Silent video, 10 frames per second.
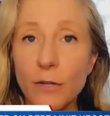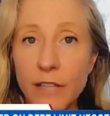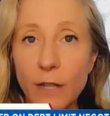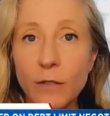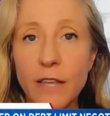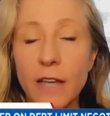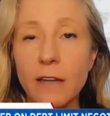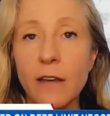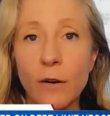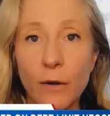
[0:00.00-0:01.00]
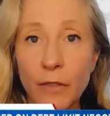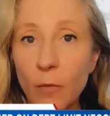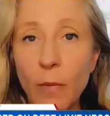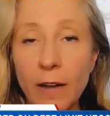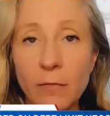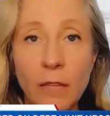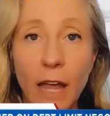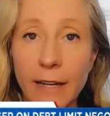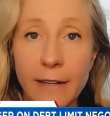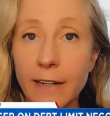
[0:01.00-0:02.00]
their sales that year and their bottom
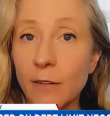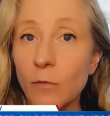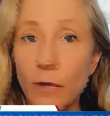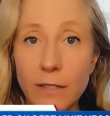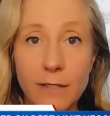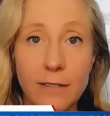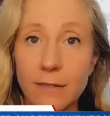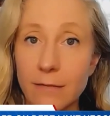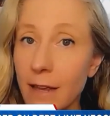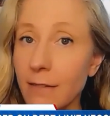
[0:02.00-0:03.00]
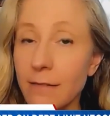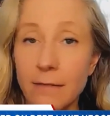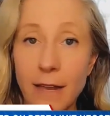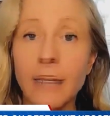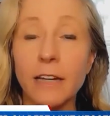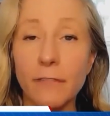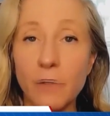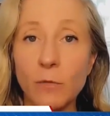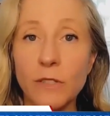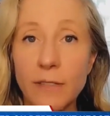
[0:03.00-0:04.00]
line and it was net negative
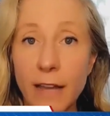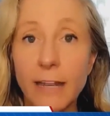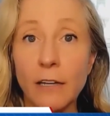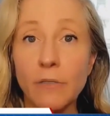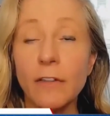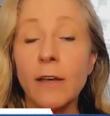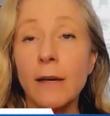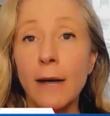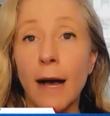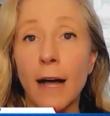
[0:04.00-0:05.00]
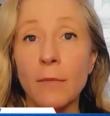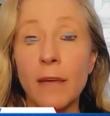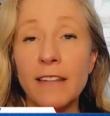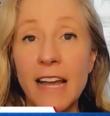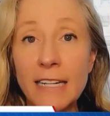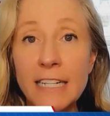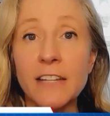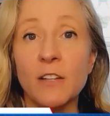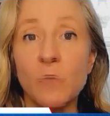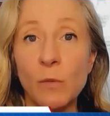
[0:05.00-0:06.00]
it was negative. Um, and the
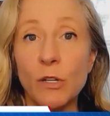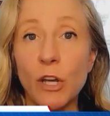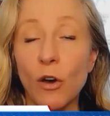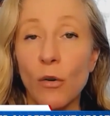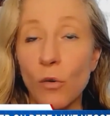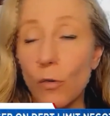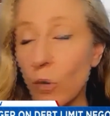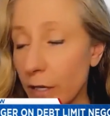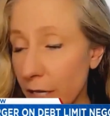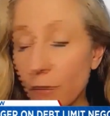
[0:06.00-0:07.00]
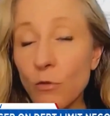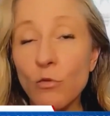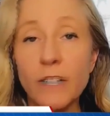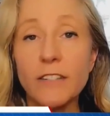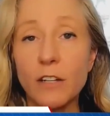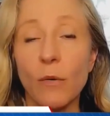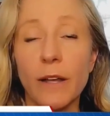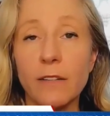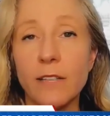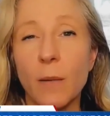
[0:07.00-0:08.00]
idea that we would go even risk
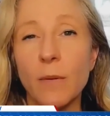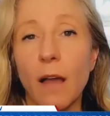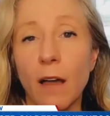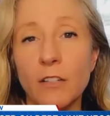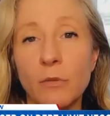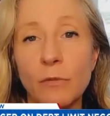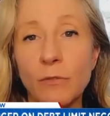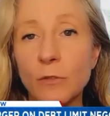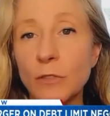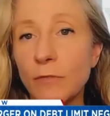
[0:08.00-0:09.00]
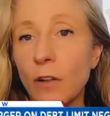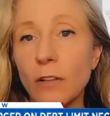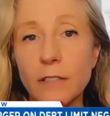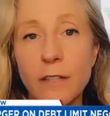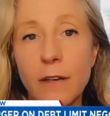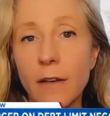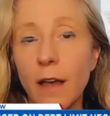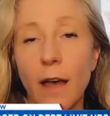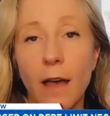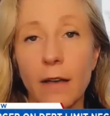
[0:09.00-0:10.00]
going a step beyond to a full default
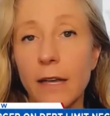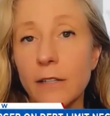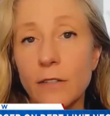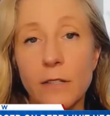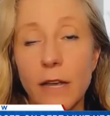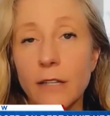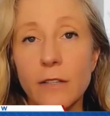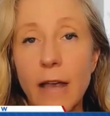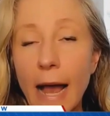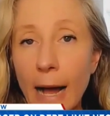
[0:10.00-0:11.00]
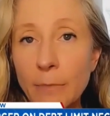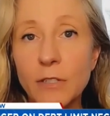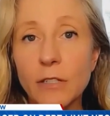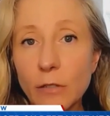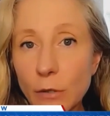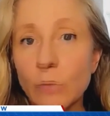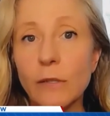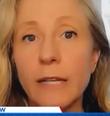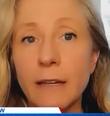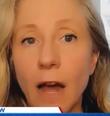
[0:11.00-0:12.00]
uh, is is
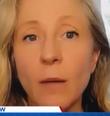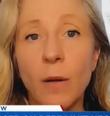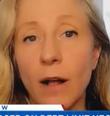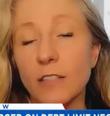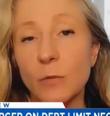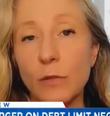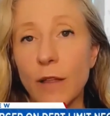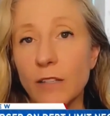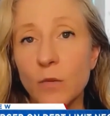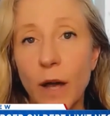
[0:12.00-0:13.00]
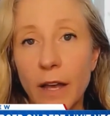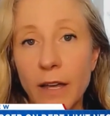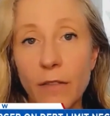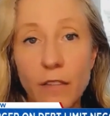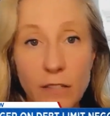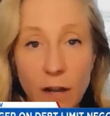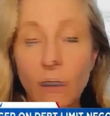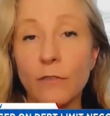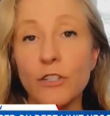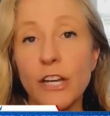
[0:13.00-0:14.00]
absolutely not possible. That's why these
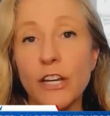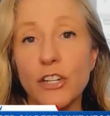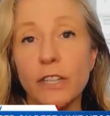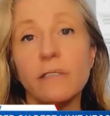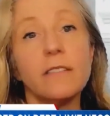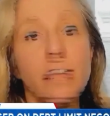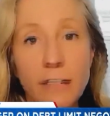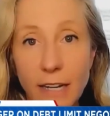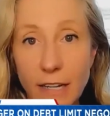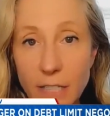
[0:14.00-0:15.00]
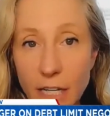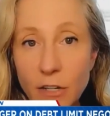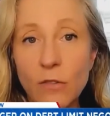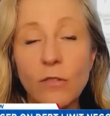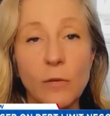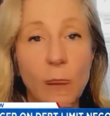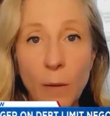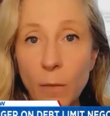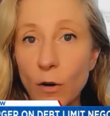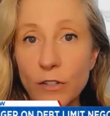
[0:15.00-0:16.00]
conversations need to continue, the
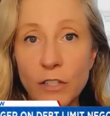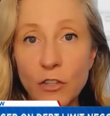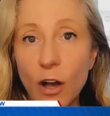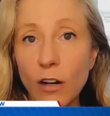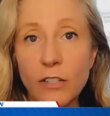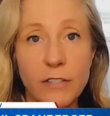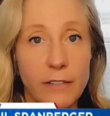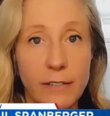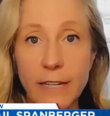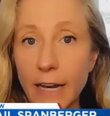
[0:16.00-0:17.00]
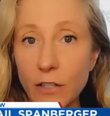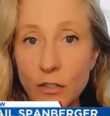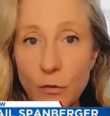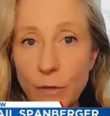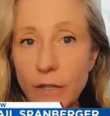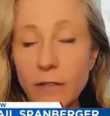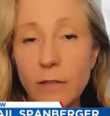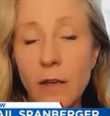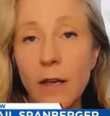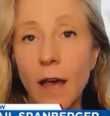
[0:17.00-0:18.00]
bipartisan talks to get us through
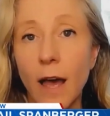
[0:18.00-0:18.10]
this.